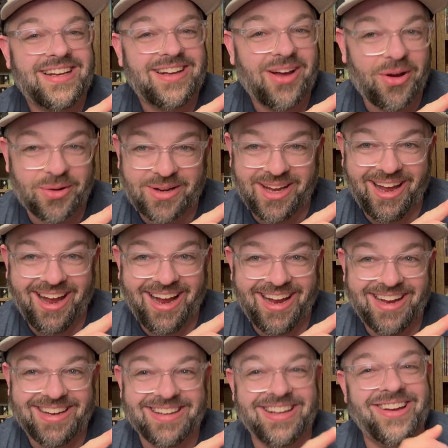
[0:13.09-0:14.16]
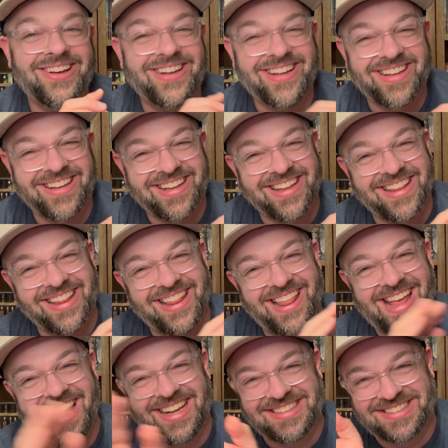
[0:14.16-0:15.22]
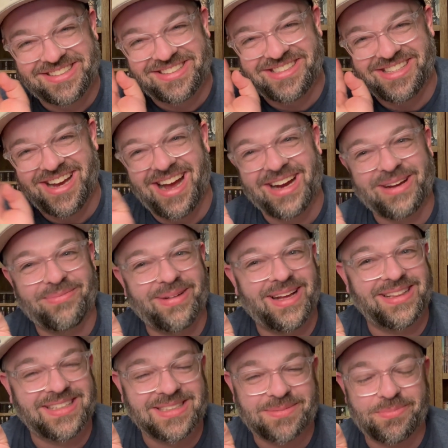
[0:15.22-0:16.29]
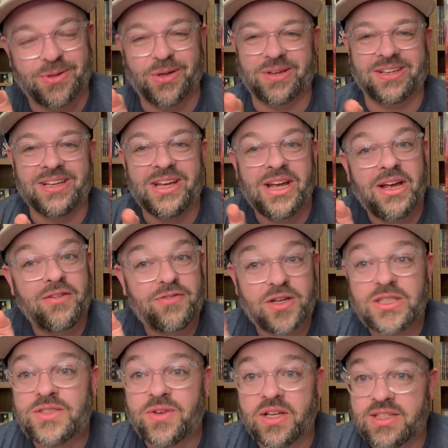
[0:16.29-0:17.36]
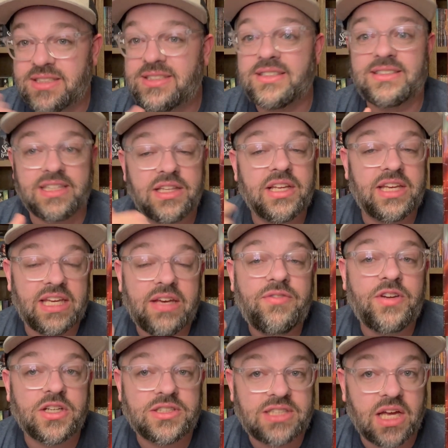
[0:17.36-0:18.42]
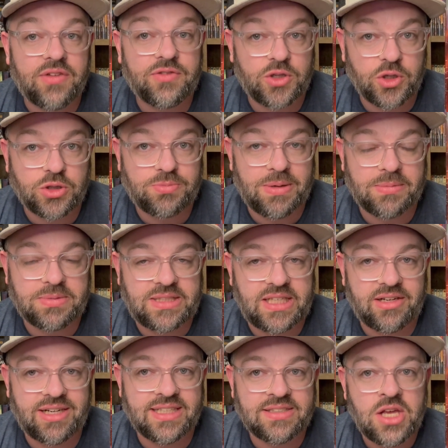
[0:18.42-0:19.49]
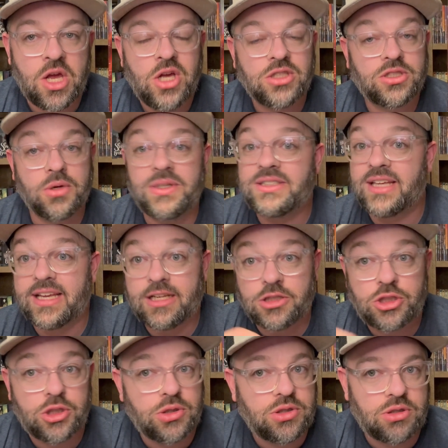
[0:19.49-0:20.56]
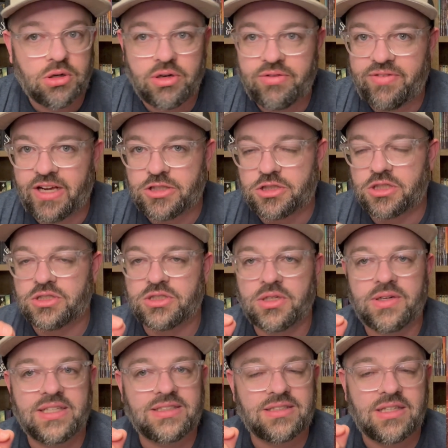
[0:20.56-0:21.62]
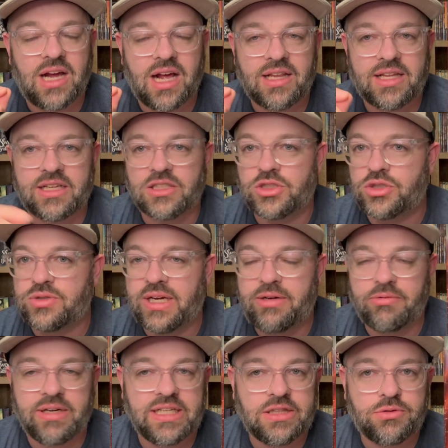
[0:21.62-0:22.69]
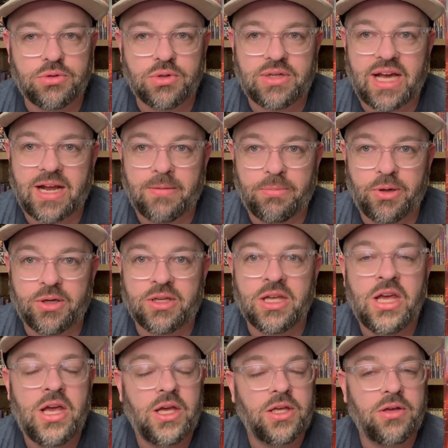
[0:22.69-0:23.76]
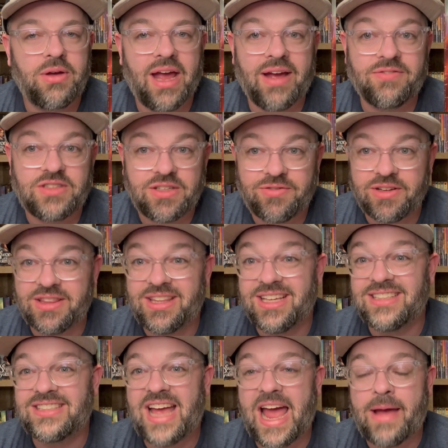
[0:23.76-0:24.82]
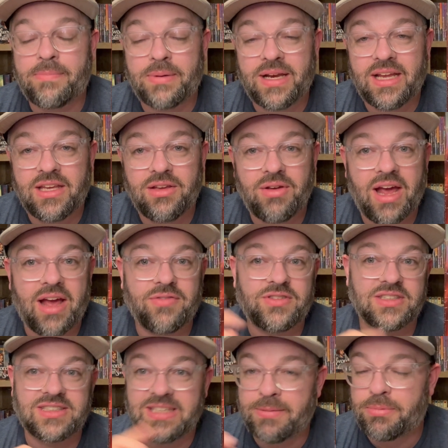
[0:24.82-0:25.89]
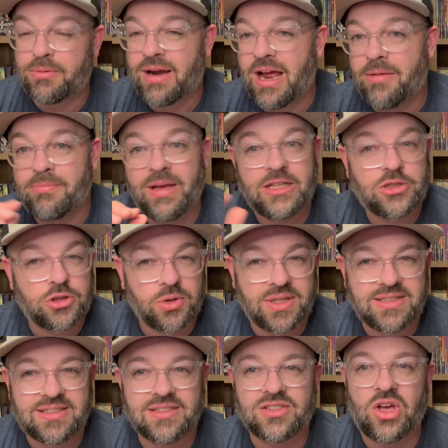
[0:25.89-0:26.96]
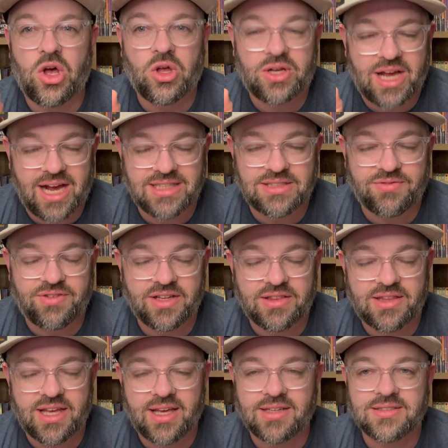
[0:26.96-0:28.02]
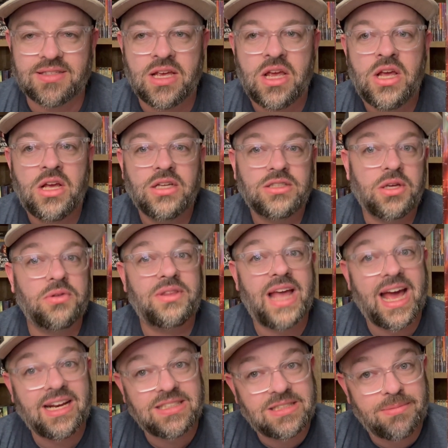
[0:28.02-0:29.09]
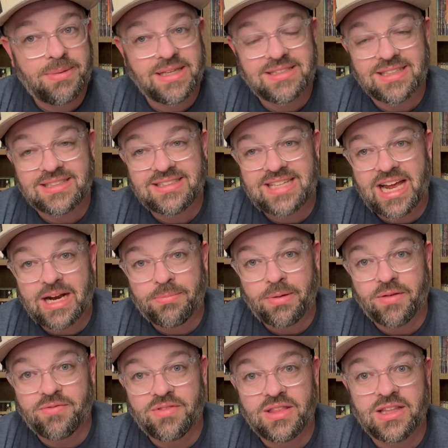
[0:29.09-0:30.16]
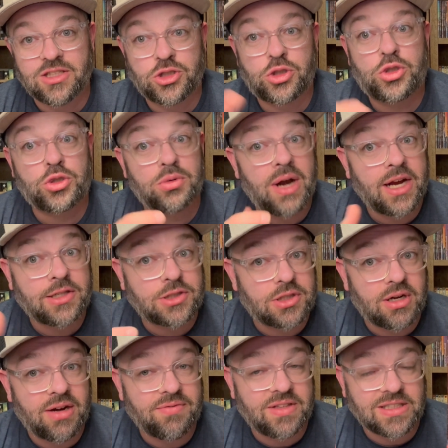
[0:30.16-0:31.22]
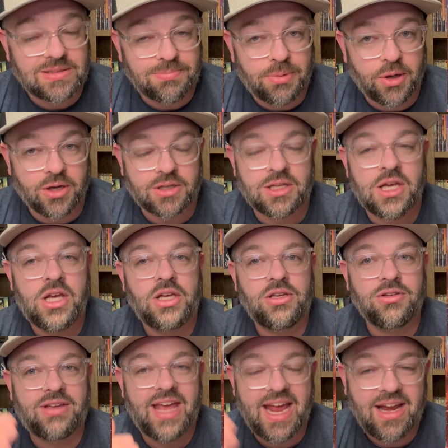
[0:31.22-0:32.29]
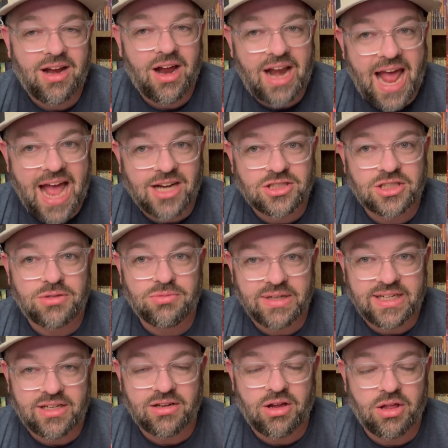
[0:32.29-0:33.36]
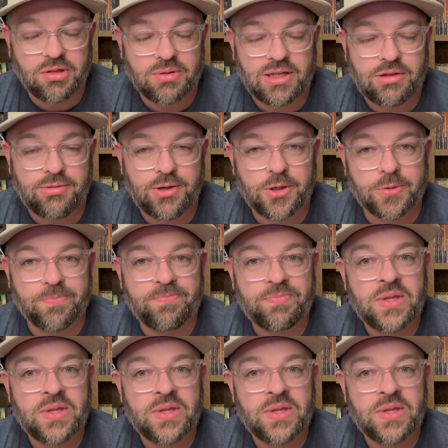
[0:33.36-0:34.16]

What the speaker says: Okay, let's talk about this book. First of all, this is in the Give Yourself Goosebumps series, so it's like a choose your own adventure. So it's not like a straight read through kind of book. You have different things happening. You have to skip around, make choices, all kinds of fun things. So that is the basic setup of the structure of this book. You cannot actually read it all the way through.